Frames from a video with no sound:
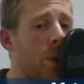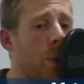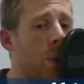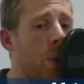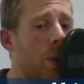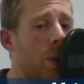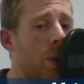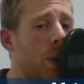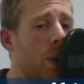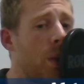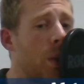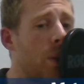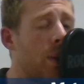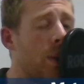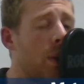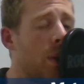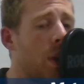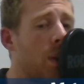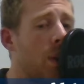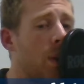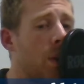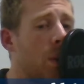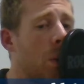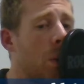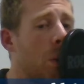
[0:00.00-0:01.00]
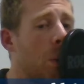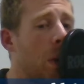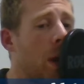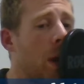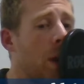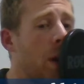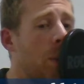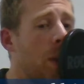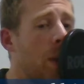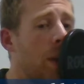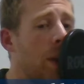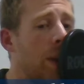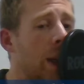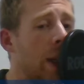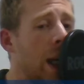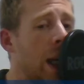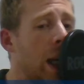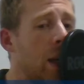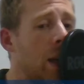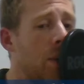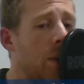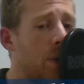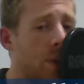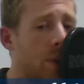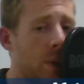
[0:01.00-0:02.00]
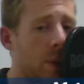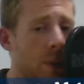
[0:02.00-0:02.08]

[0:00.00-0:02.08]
what I was going to remark myself.